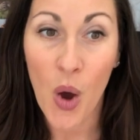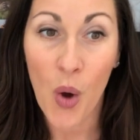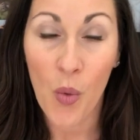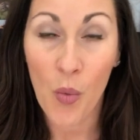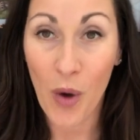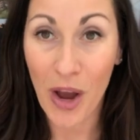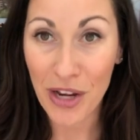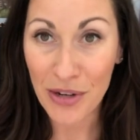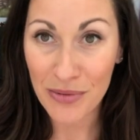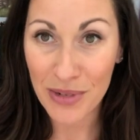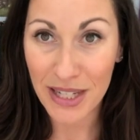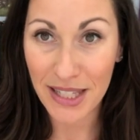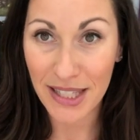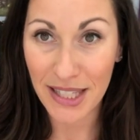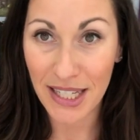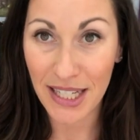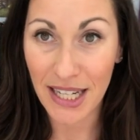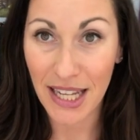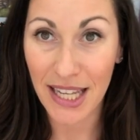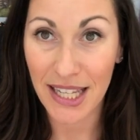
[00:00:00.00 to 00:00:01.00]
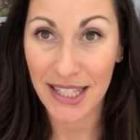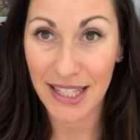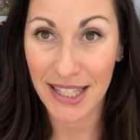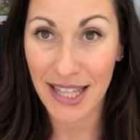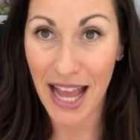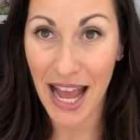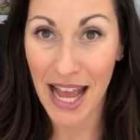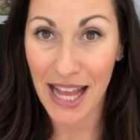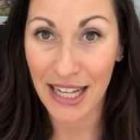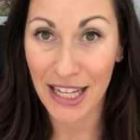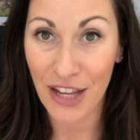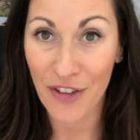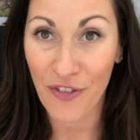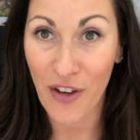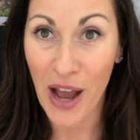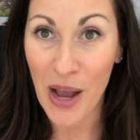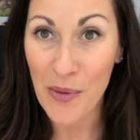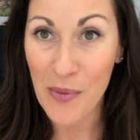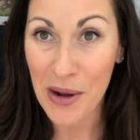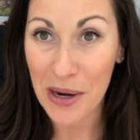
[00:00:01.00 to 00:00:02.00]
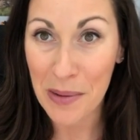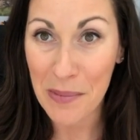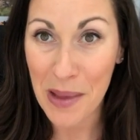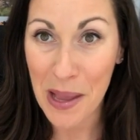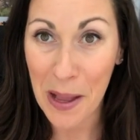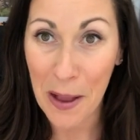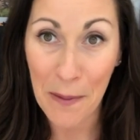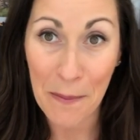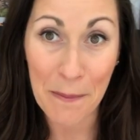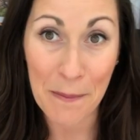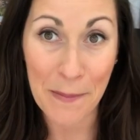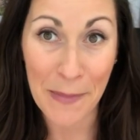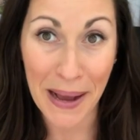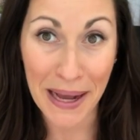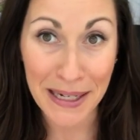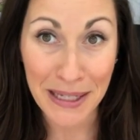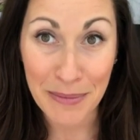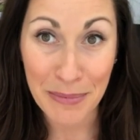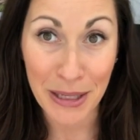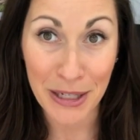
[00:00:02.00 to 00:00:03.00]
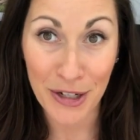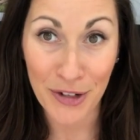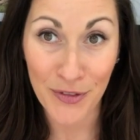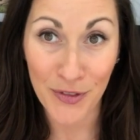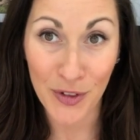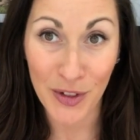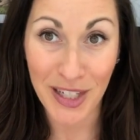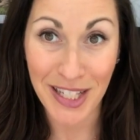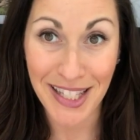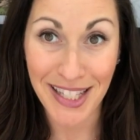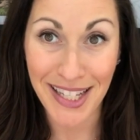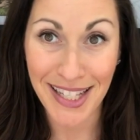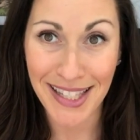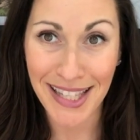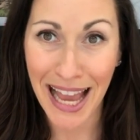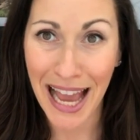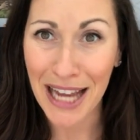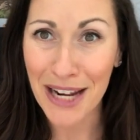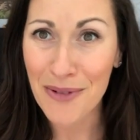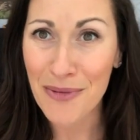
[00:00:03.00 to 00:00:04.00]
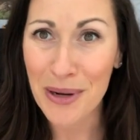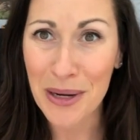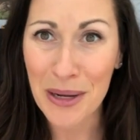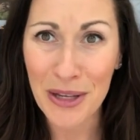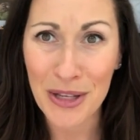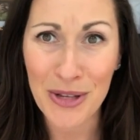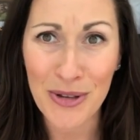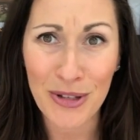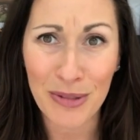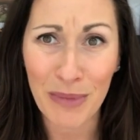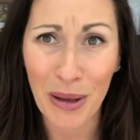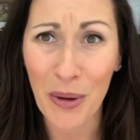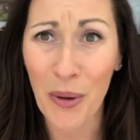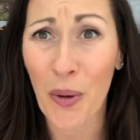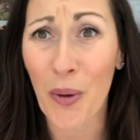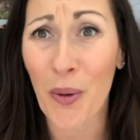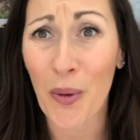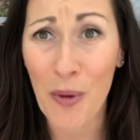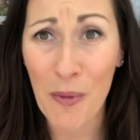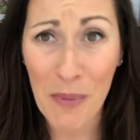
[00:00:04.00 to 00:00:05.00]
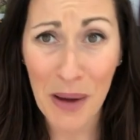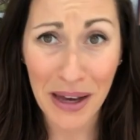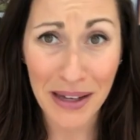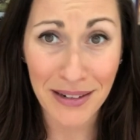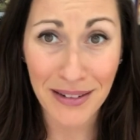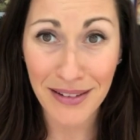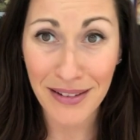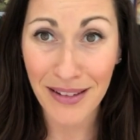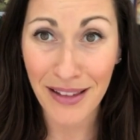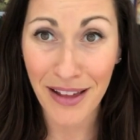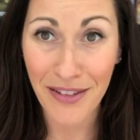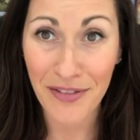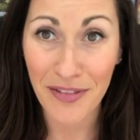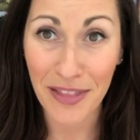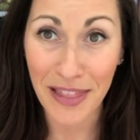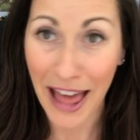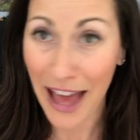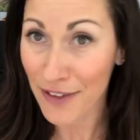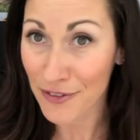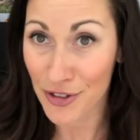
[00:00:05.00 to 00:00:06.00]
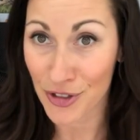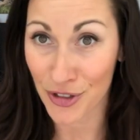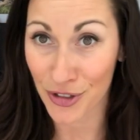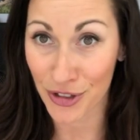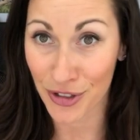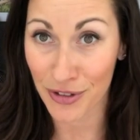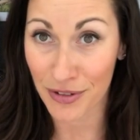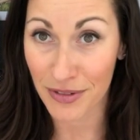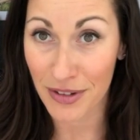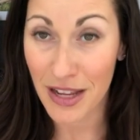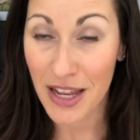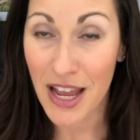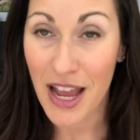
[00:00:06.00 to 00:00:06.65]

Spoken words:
One reason is that if I want to make a body butter, for instance, I don't want to use my whole bottle of lavender.